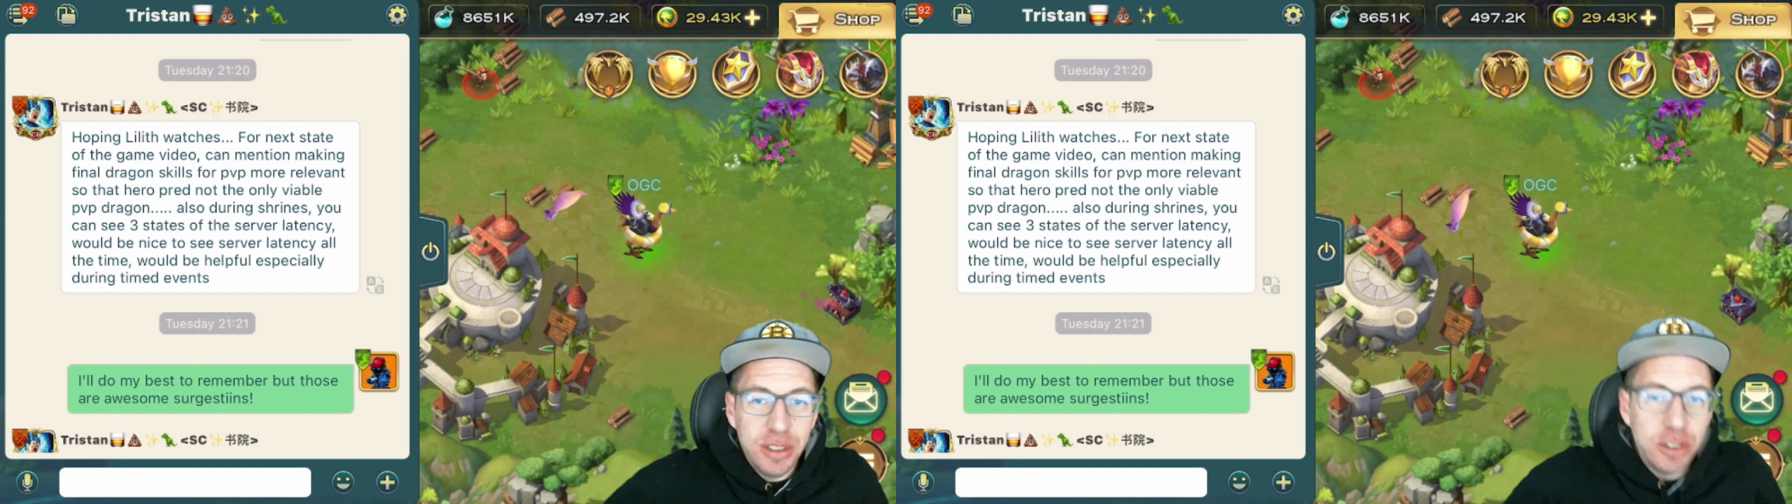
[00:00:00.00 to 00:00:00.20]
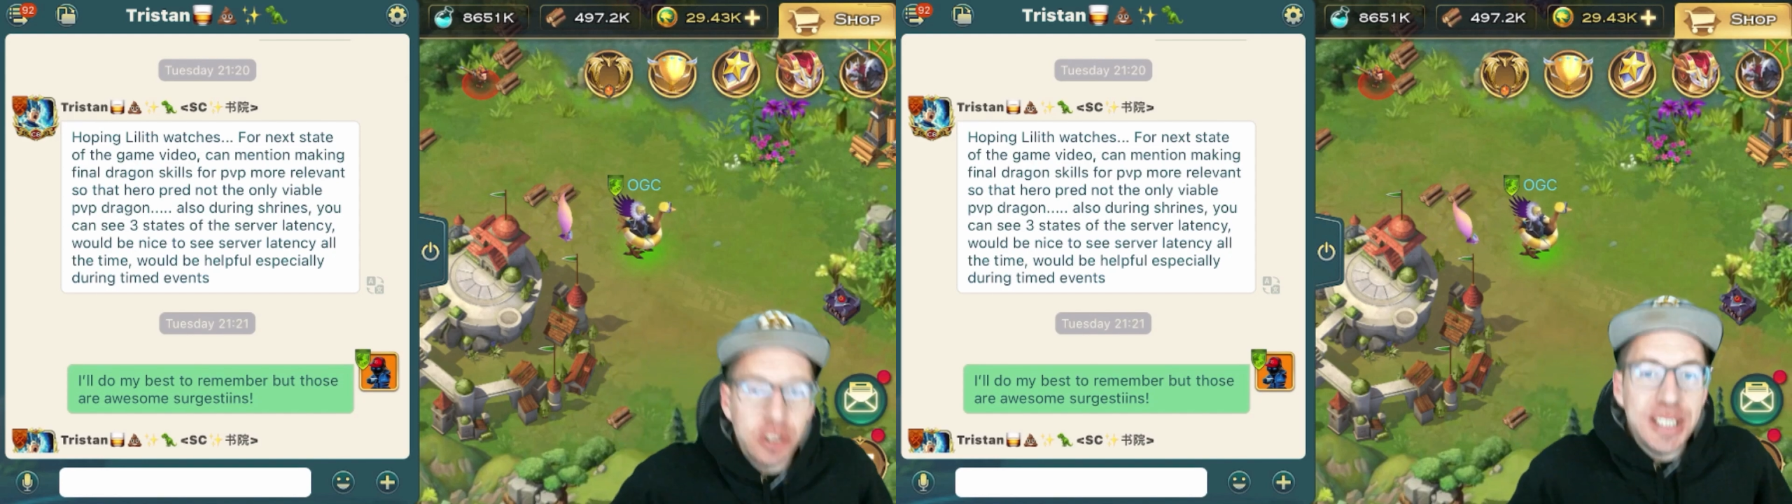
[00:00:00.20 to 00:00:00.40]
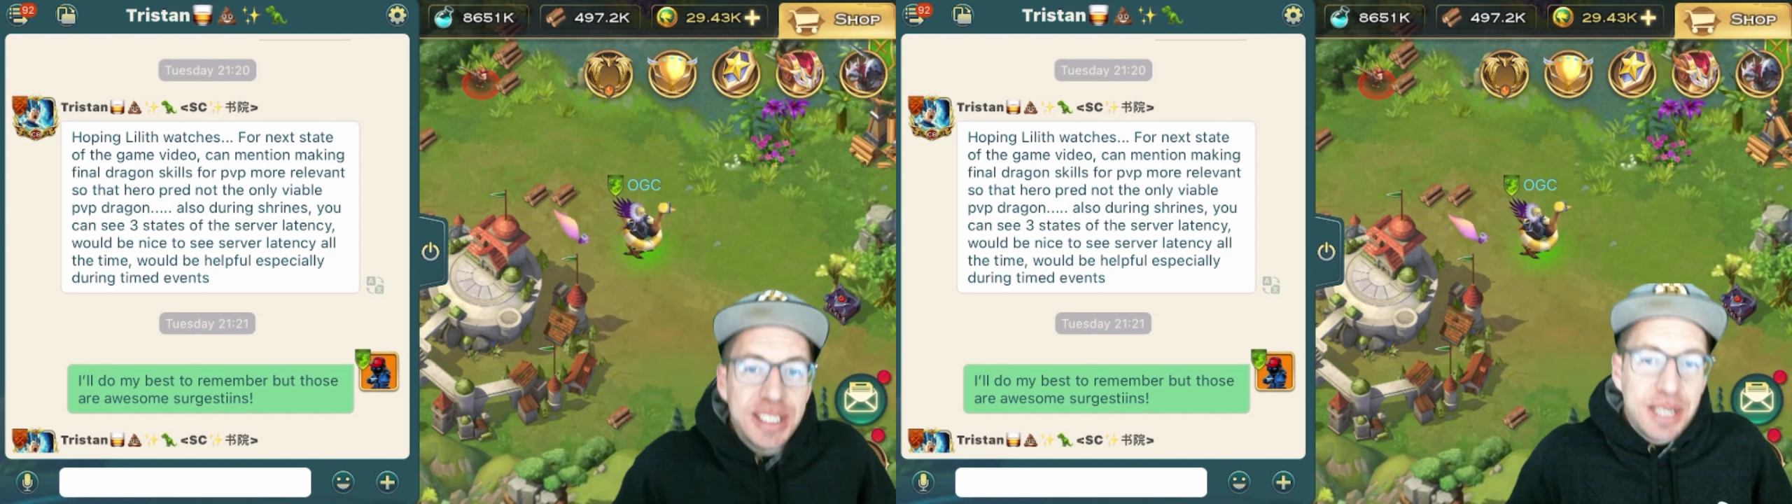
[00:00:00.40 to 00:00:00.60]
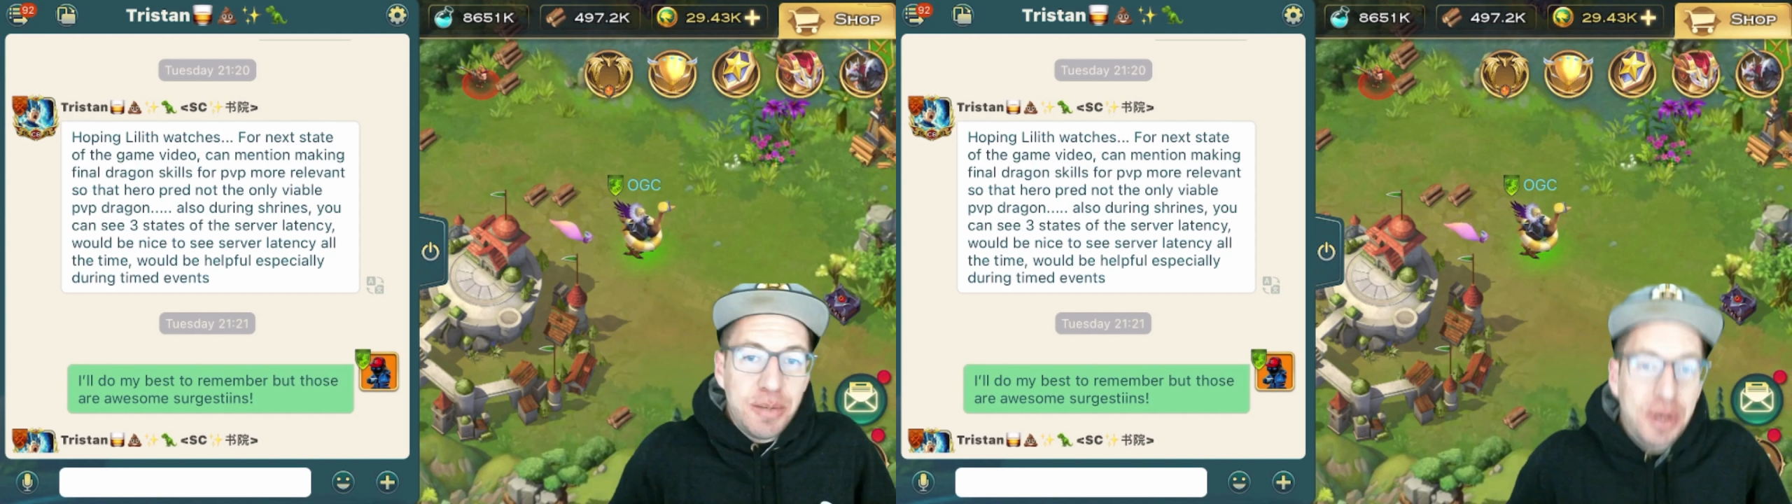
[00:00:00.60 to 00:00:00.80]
Tristan